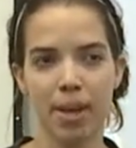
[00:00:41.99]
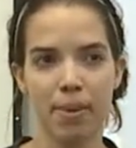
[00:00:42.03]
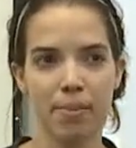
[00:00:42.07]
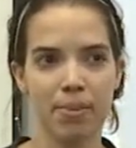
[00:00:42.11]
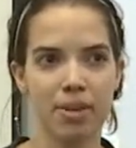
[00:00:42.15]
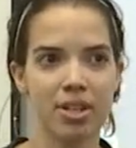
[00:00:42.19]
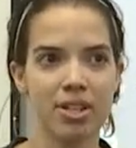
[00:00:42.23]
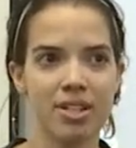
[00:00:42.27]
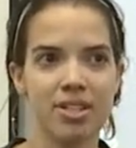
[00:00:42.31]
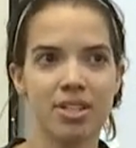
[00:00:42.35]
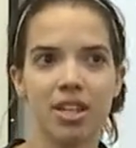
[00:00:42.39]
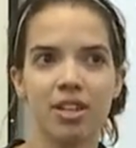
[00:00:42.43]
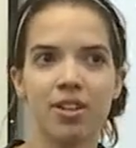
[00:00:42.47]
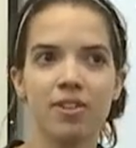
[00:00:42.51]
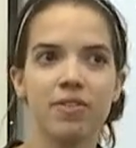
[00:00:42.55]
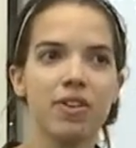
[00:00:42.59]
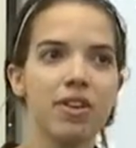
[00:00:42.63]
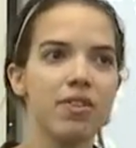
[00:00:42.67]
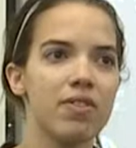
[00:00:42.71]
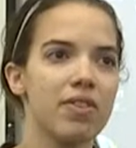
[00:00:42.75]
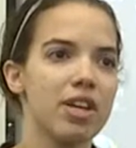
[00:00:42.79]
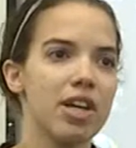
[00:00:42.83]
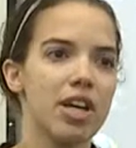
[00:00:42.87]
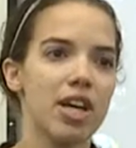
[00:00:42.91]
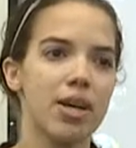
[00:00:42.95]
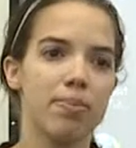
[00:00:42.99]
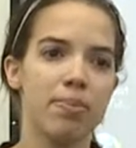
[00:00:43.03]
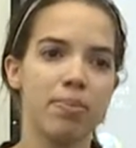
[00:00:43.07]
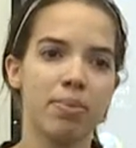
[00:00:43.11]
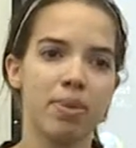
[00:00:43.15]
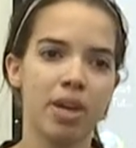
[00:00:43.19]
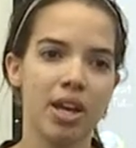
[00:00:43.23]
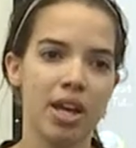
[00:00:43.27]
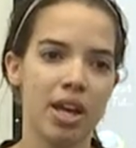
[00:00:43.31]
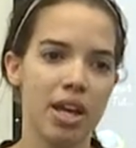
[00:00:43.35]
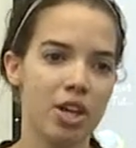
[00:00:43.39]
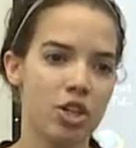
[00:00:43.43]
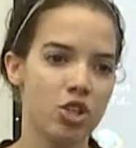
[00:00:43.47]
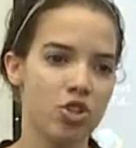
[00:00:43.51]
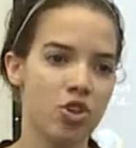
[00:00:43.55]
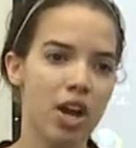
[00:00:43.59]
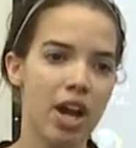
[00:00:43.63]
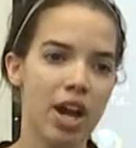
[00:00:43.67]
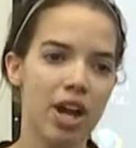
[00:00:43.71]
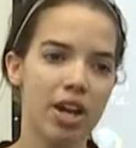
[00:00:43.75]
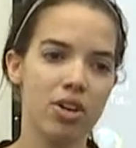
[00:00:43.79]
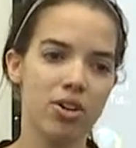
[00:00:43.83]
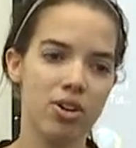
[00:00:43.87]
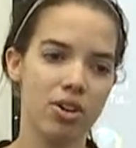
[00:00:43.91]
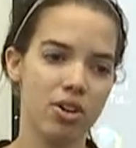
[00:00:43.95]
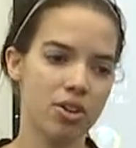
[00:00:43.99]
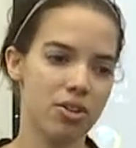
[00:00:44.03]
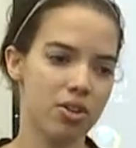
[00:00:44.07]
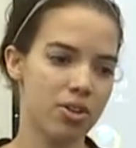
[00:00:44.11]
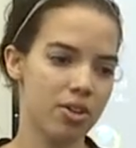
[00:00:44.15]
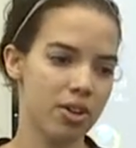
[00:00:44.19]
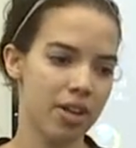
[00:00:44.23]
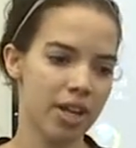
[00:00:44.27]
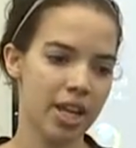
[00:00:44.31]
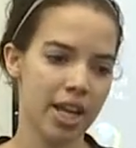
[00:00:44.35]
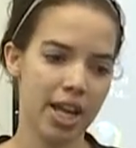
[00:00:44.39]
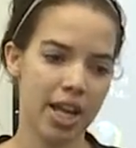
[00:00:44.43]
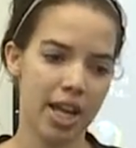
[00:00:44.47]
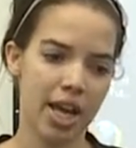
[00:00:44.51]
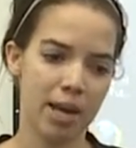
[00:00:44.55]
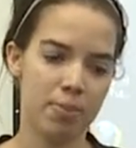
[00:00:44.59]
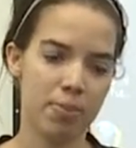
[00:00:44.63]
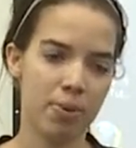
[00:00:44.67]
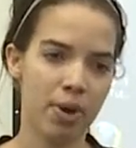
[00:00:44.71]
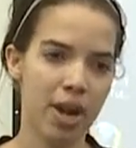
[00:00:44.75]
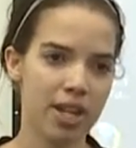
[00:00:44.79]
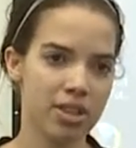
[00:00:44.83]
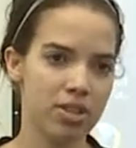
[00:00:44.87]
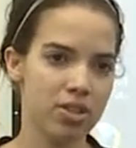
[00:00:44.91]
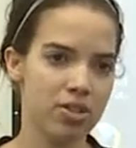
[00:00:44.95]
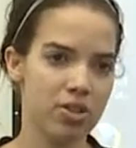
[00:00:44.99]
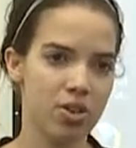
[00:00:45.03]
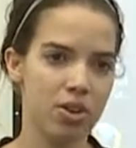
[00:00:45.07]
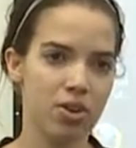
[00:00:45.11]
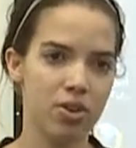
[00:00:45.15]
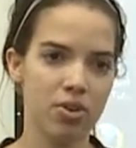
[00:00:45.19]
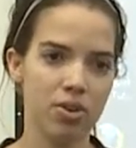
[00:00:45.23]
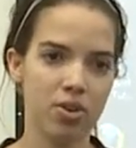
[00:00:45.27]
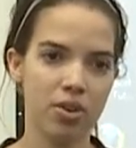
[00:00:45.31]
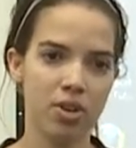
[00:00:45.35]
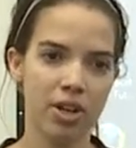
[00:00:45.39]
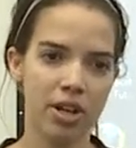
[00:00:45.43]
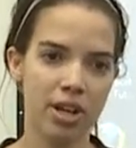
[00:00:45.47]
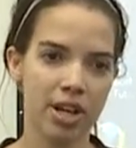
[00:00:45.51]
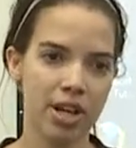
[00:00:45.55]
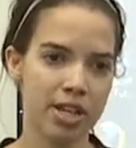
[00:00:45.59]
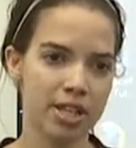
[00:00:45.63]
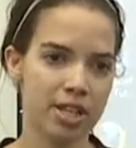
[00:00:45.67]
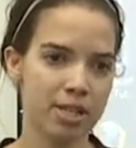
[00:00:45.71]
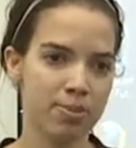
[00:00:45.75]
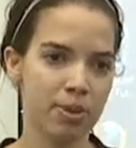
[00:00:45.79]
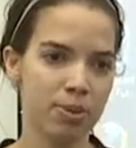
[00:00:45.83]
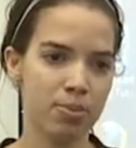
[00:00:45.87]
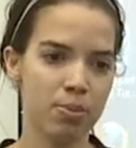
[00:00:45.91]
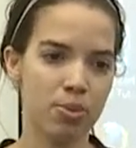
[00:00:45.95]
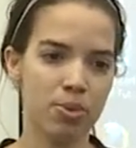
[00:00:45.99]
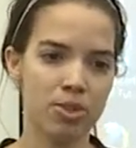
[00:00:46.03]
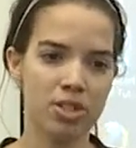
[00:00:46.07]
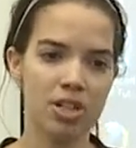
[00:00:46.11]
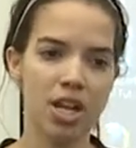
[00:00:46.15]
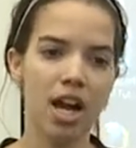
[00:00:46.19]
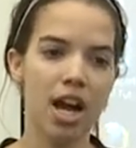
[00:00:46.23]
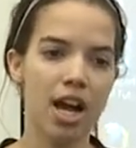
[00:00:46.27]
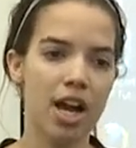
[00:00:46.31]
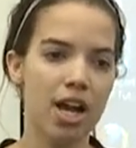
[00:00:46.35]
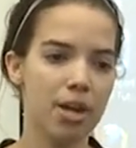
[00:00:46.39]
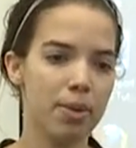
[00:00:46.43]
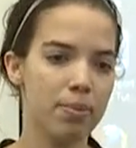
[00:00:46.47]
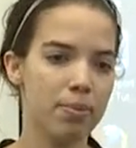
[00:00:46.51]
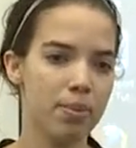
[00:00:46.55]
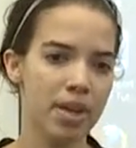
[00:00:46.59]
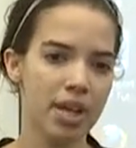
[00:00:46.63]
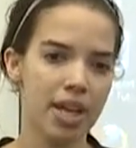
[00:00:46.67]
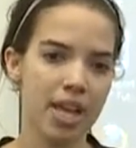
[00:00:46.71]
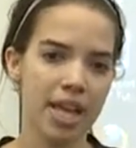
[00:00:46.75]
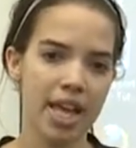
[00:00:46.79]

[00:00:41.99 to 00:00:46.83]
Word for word: But instead of giving up, I tried harder, I practiced harder, I spent more time,